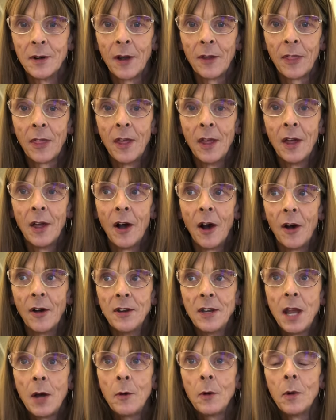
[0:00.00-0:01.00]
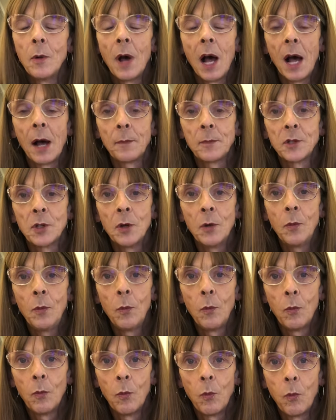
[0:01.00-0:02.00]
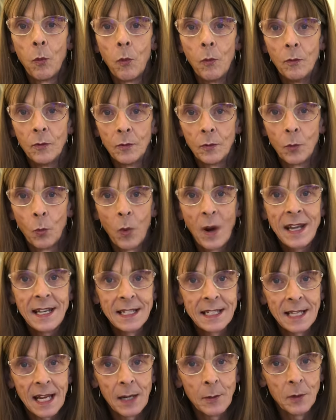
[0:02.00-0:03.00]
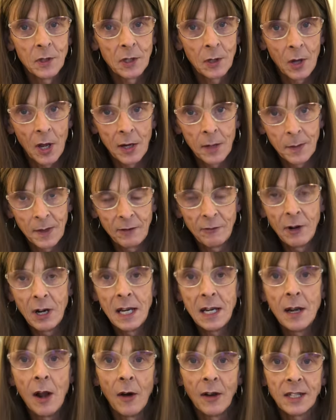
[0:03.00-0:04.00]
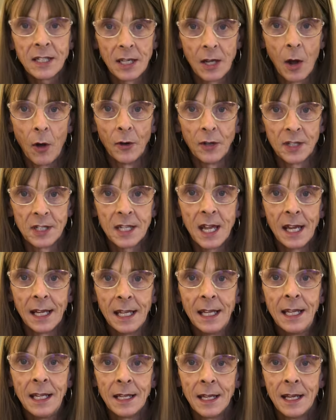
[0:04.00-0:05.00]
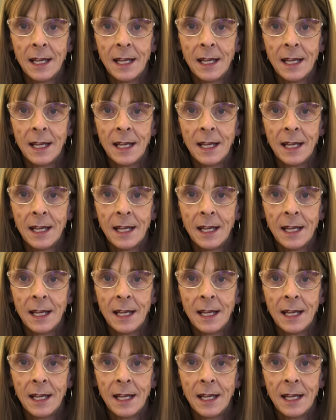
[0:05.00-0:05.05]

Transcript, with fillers: I, I know up to Wednesday it was going to be really nice and hot and sunny.